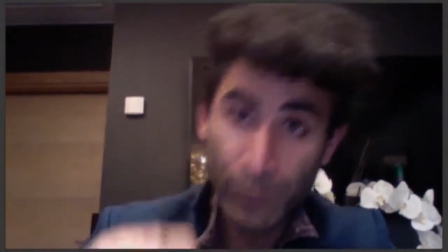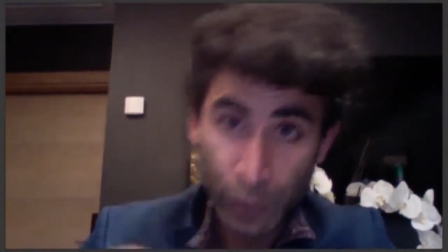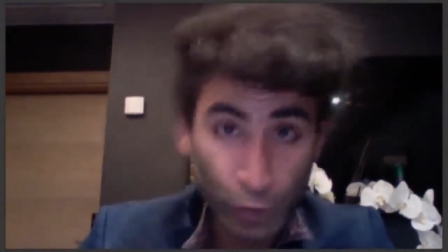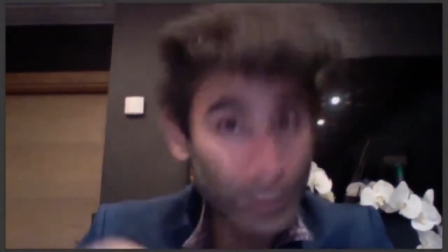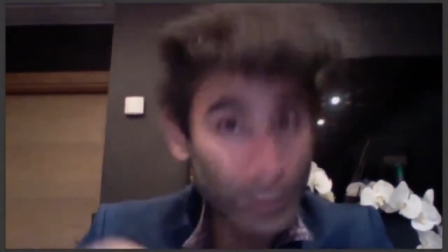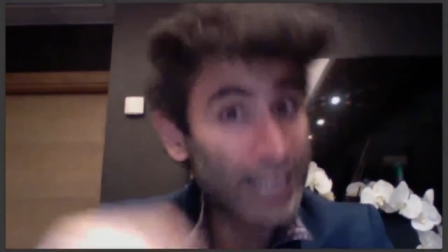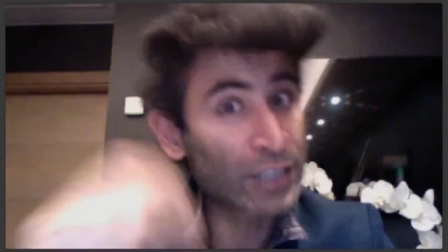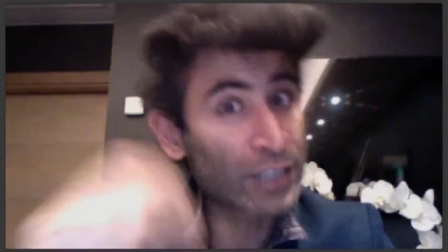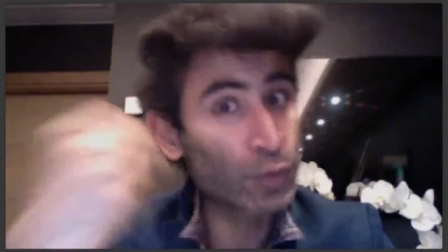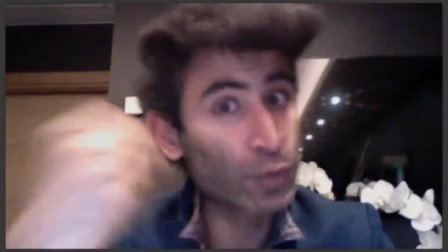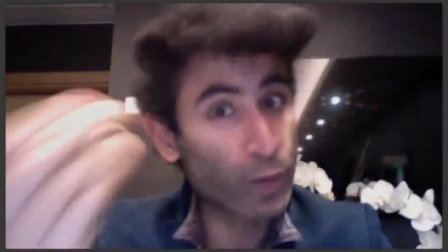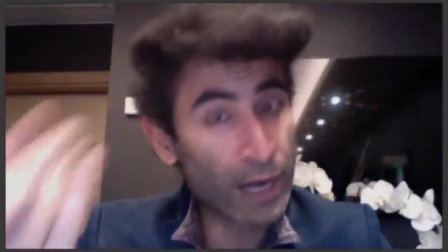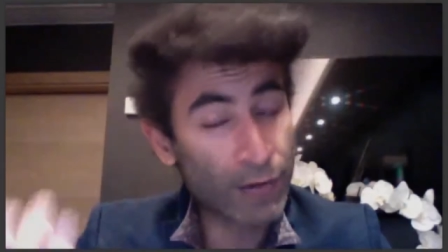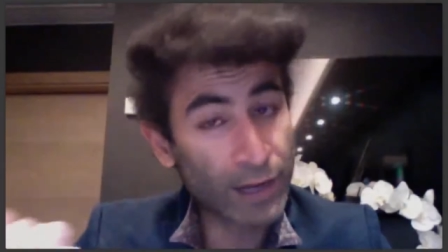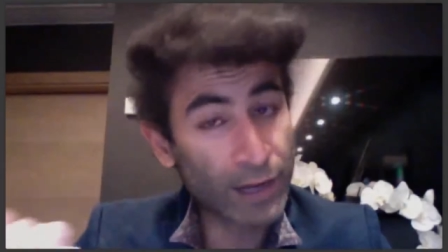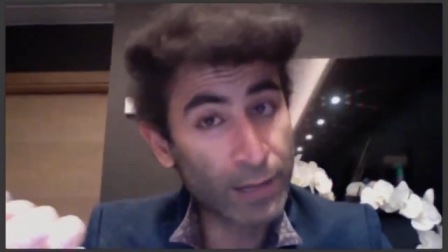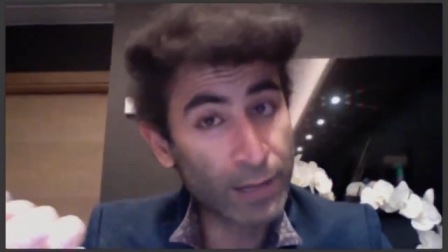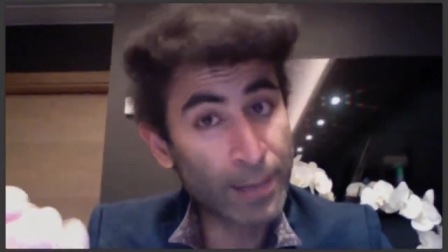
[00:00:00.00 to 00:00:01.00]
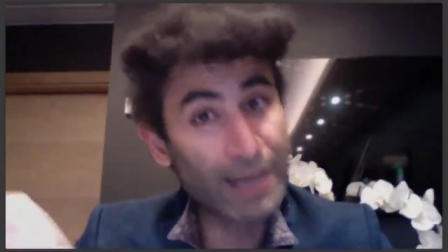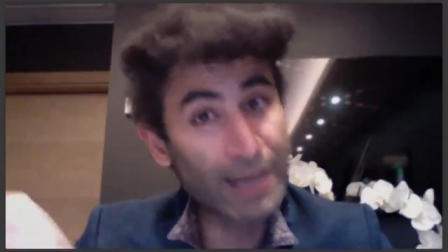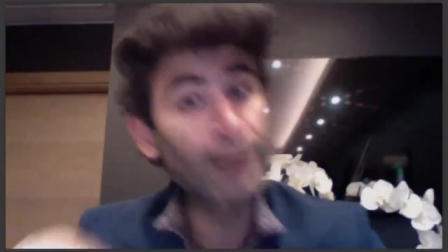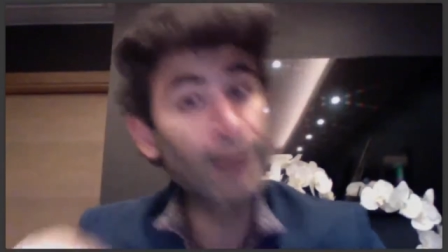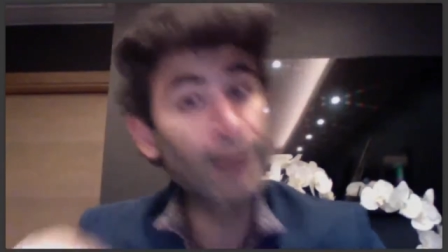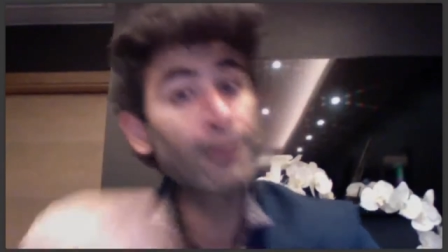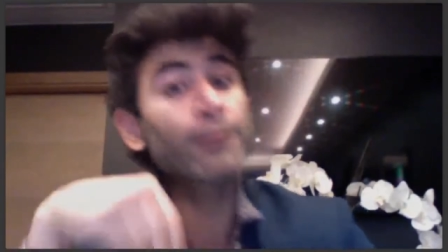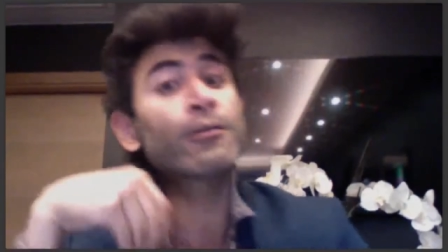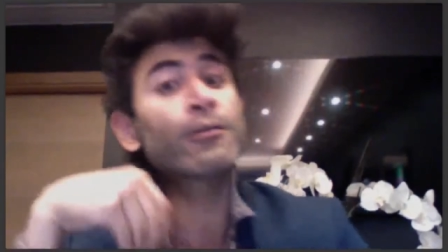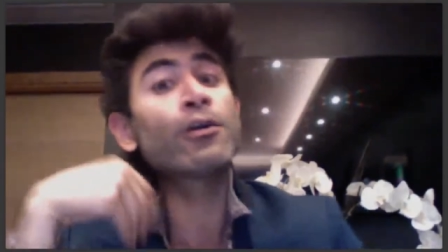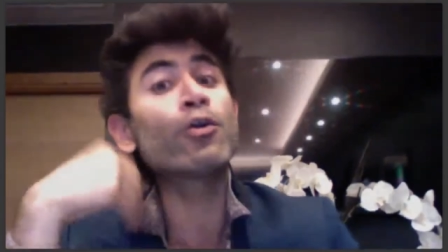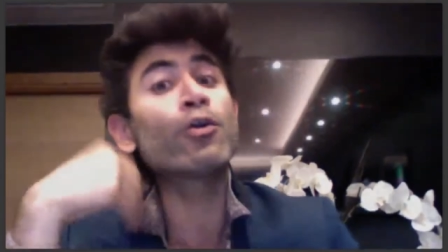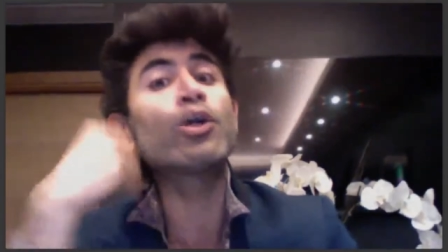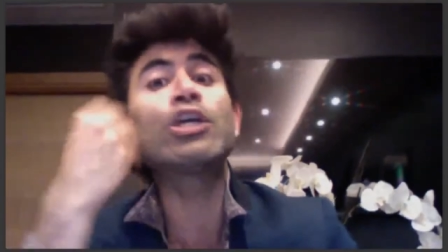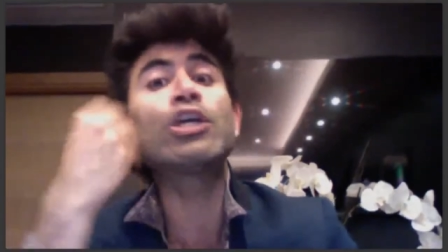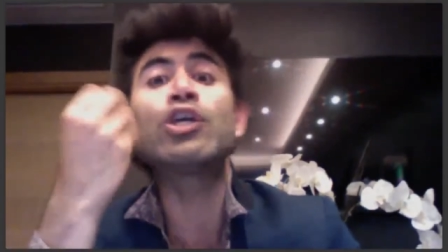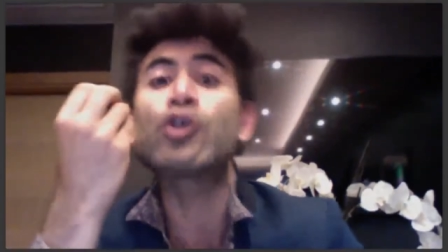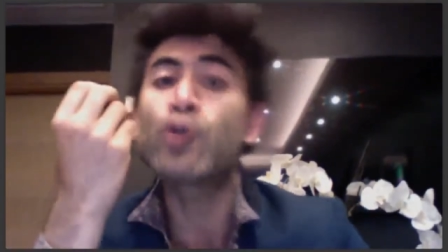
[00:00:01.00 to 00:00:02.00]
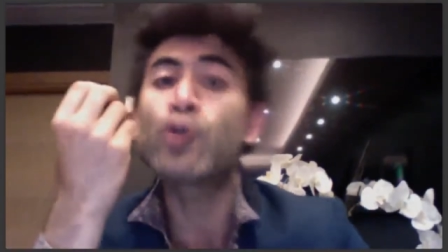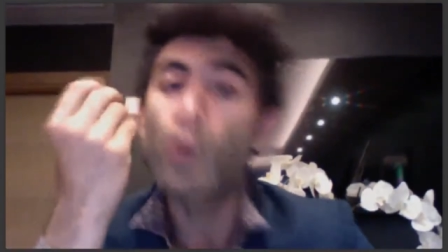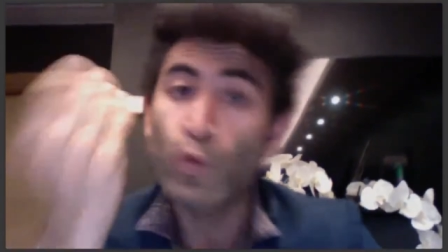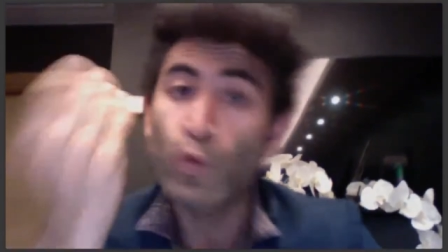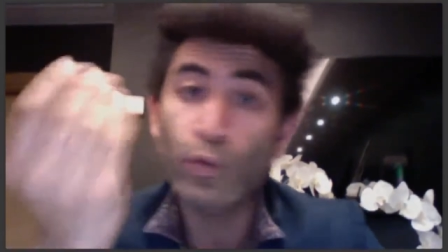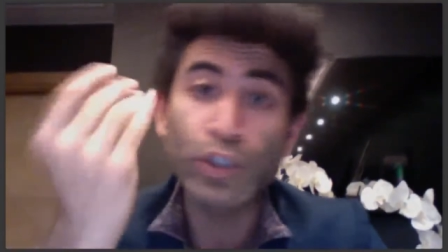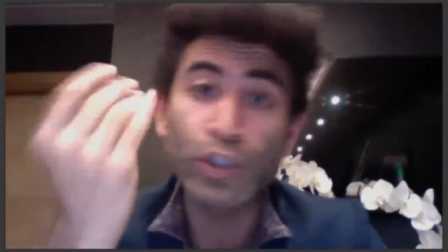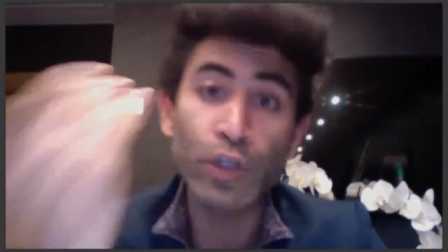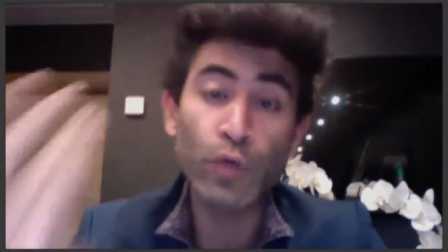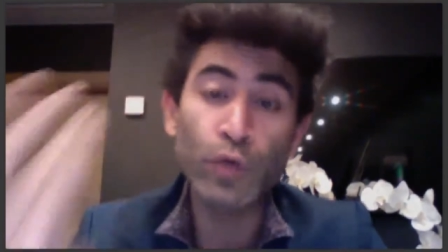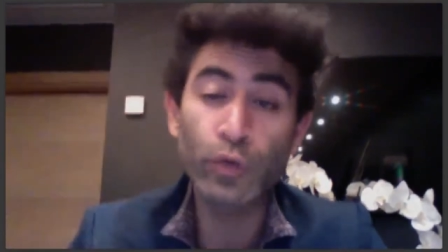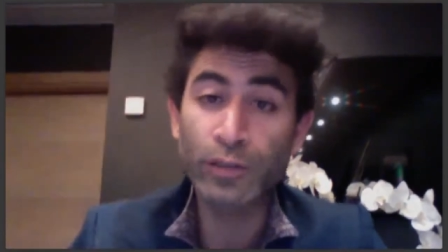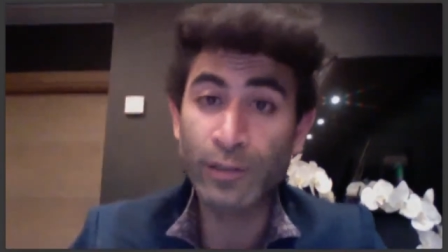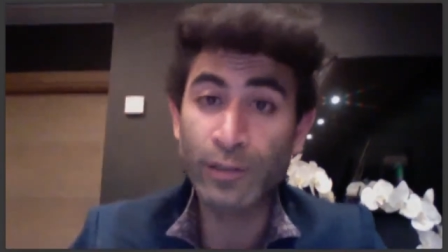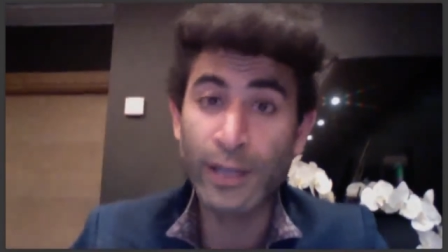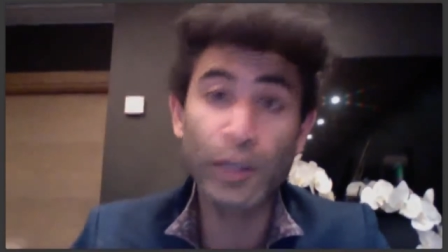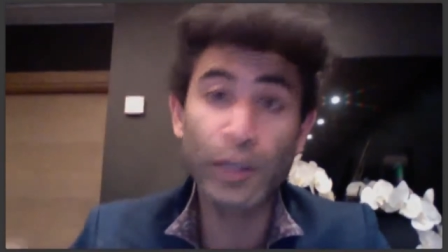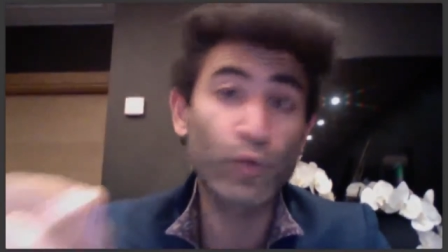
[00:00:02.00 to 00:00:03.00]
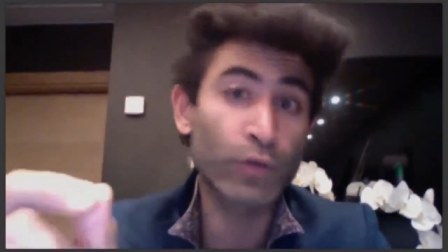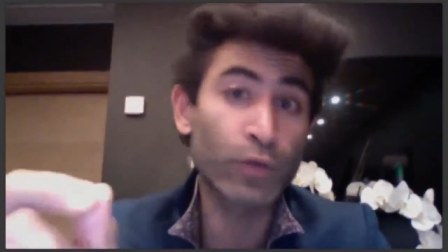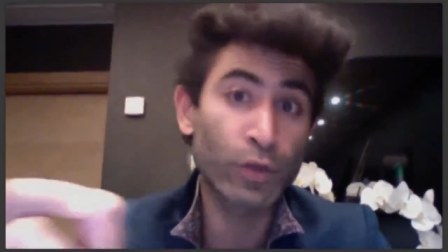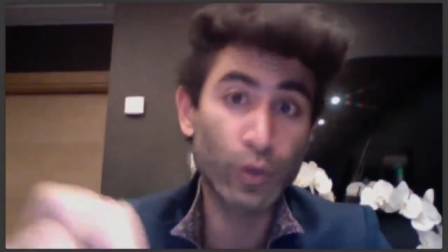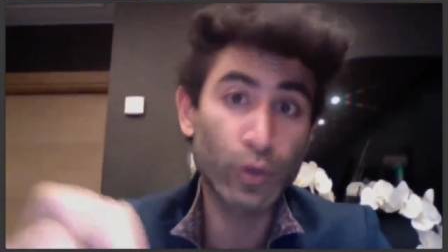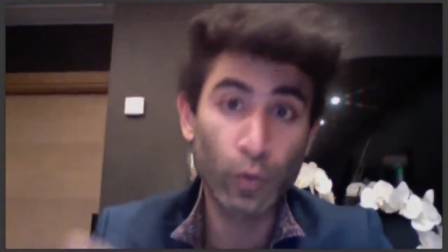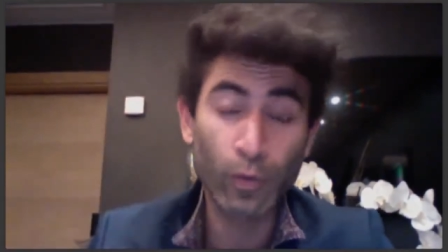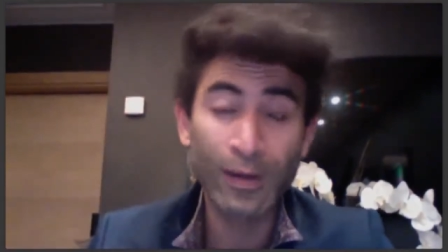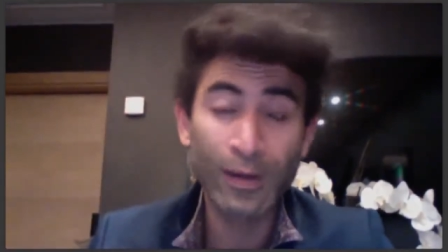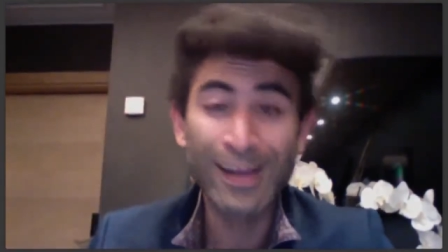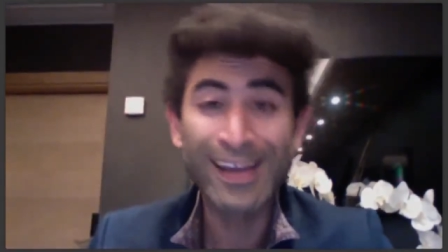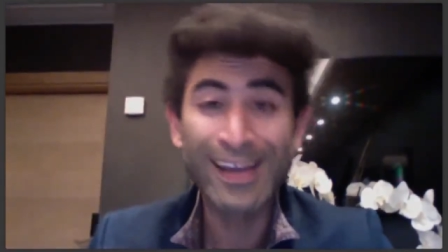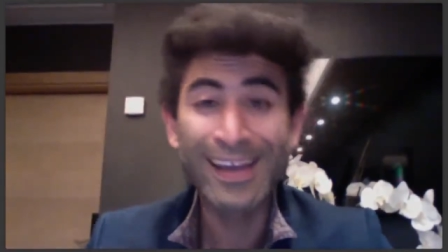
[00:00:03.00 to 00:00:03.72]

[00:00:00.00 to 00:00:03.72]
So that is what I recommend. Another huge, huge thing you could do